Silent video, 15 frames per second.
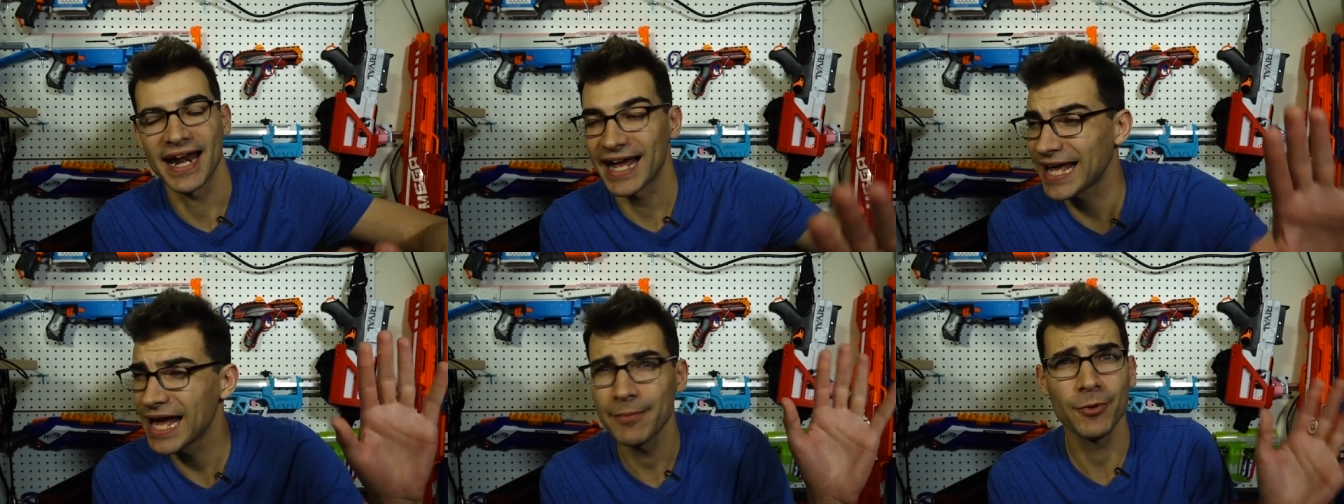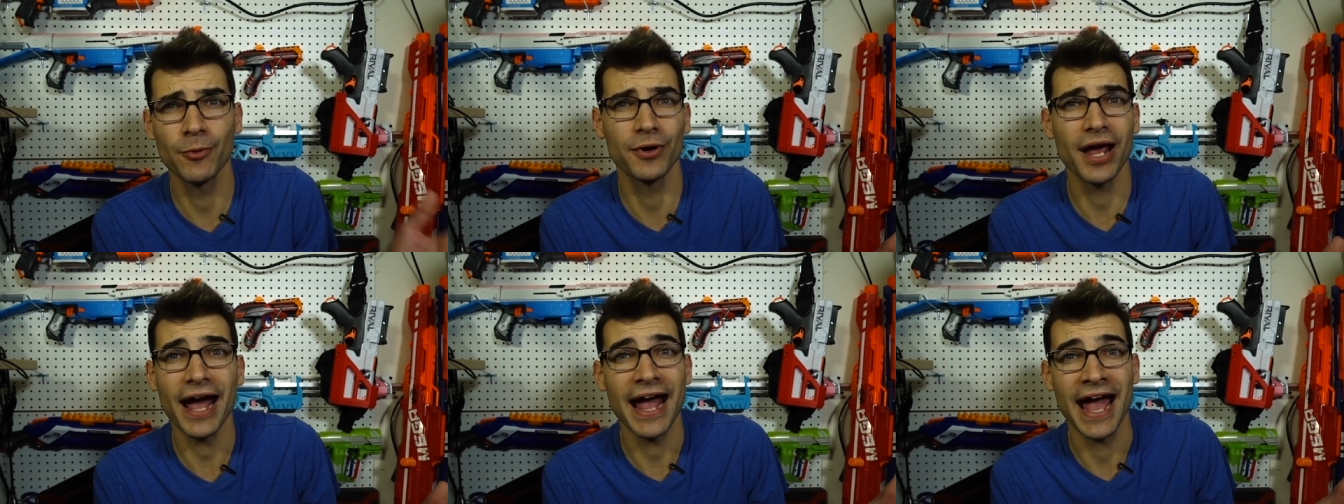And I can't remember
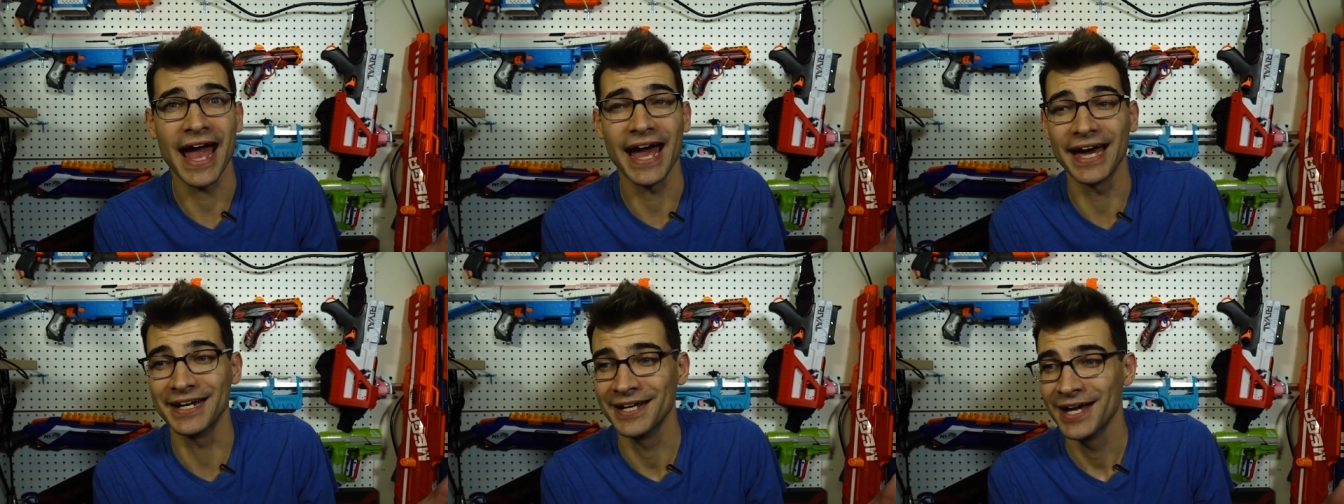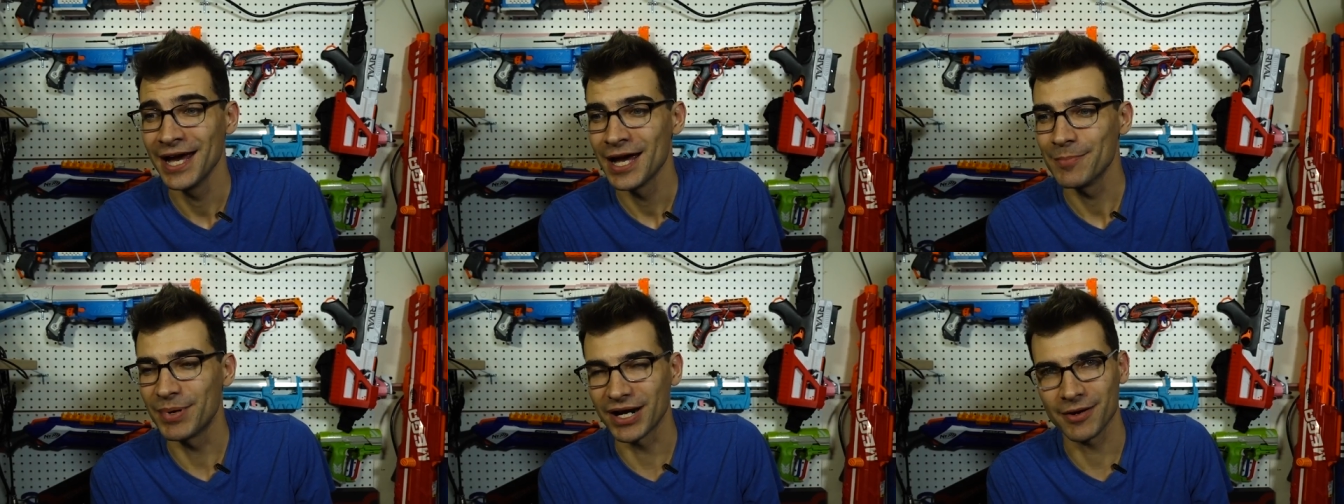what I had,
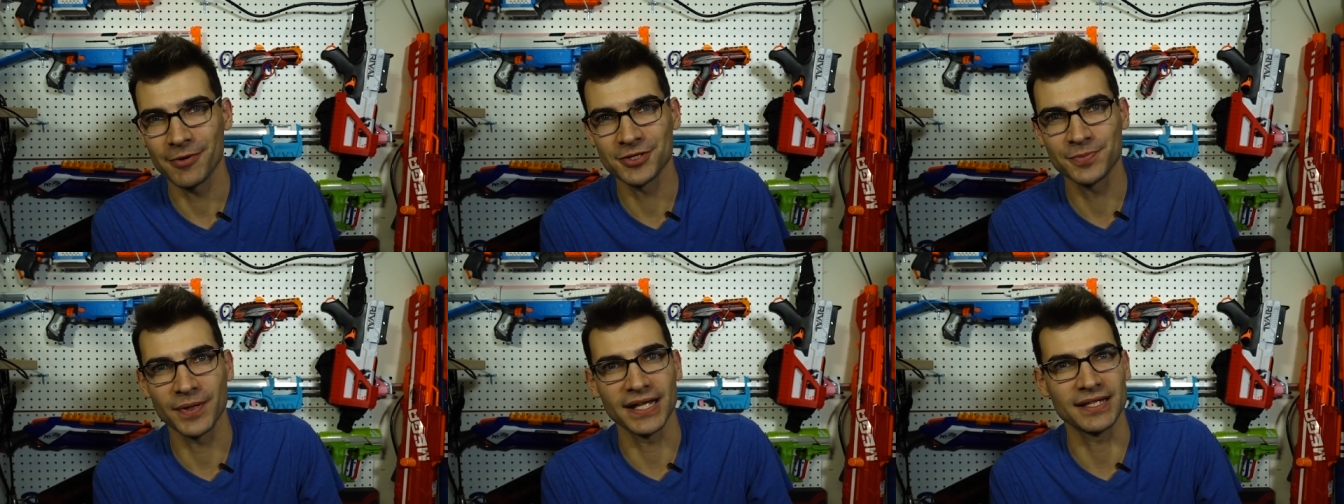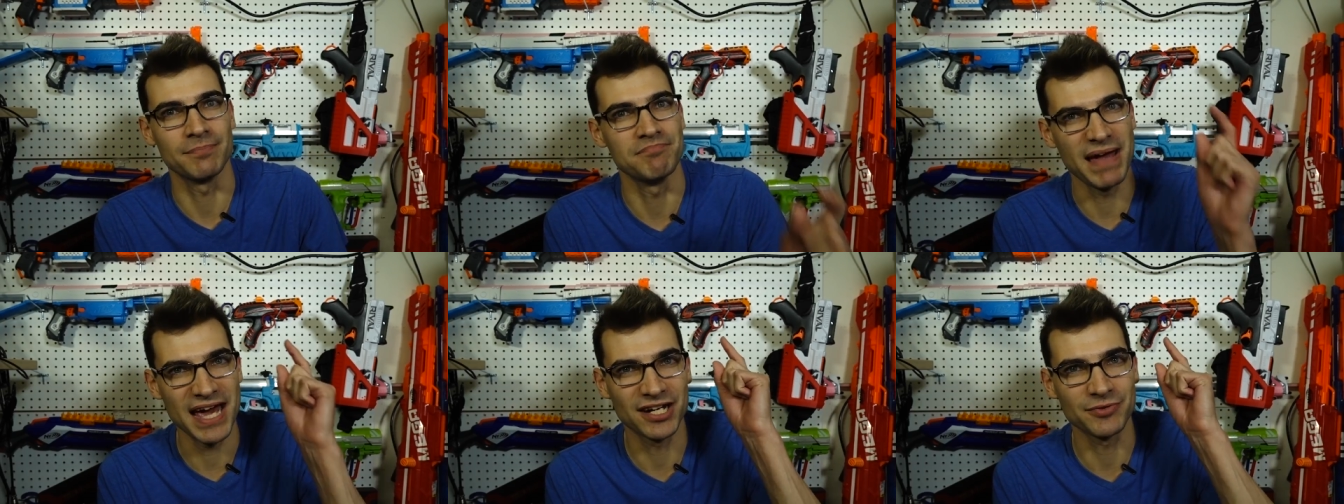but I remember like, the
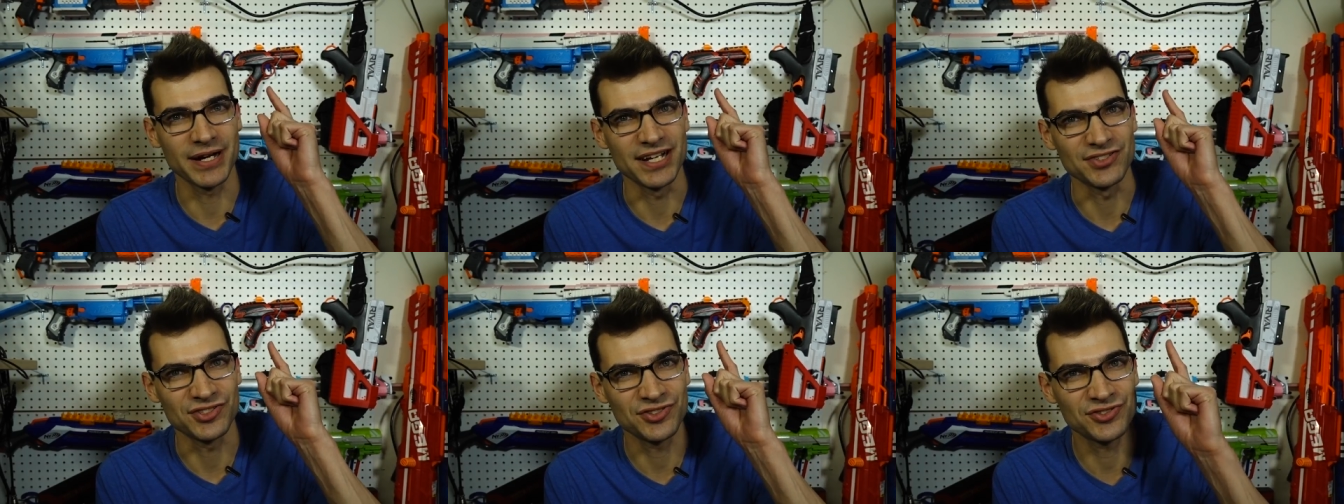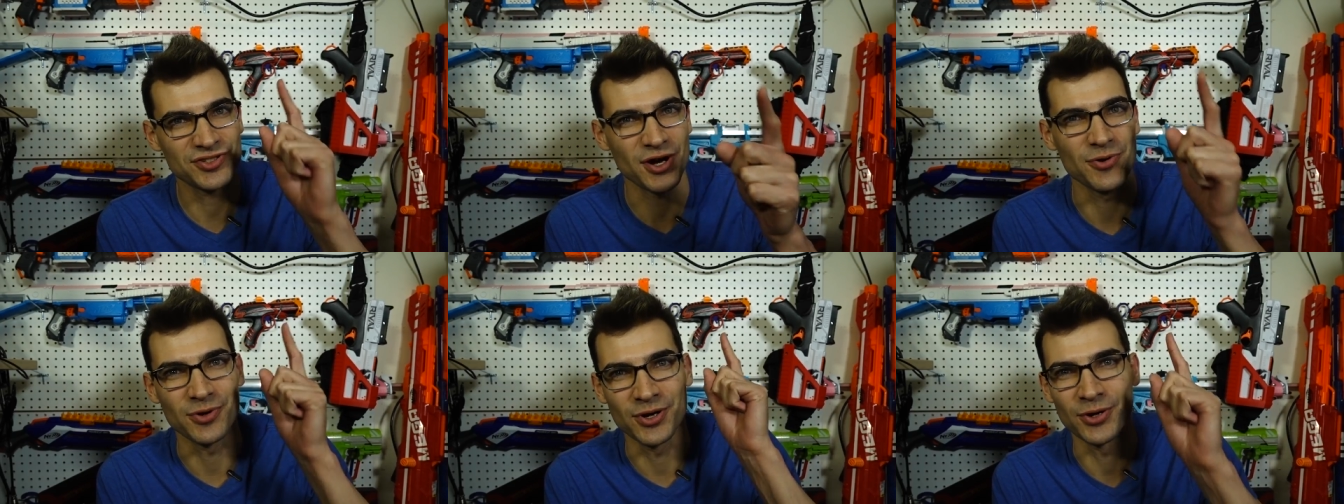manta ray is
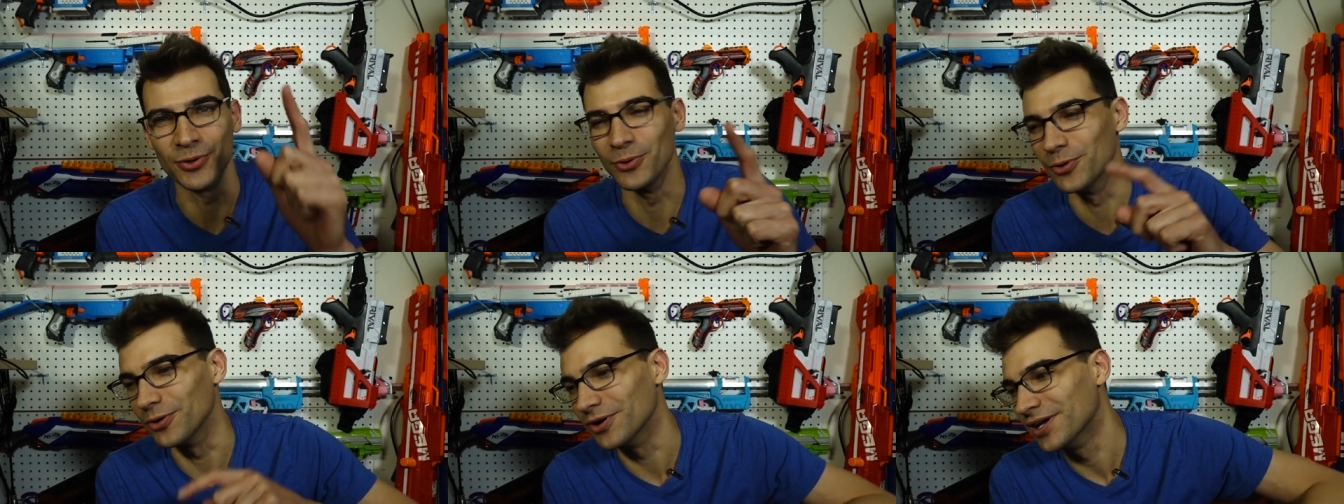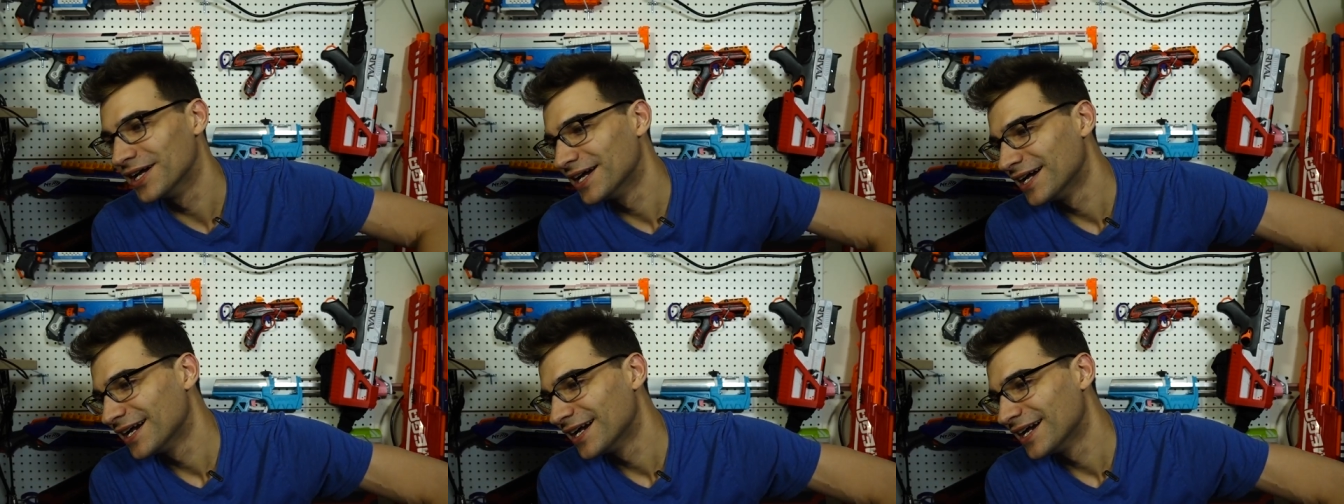so cool.